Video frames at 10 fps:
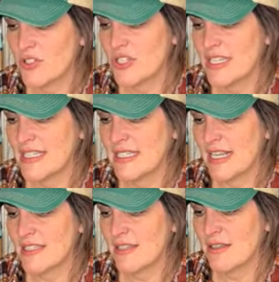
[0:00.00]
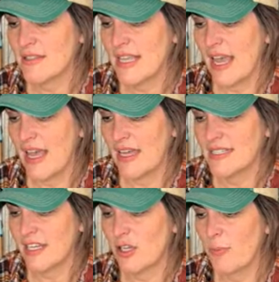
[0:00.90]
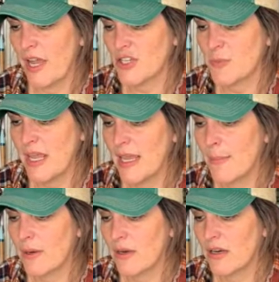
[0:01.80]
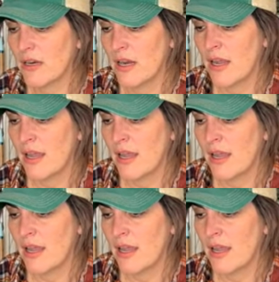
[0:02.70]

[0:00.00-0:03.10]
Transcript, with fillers: she stencils on decoupage paper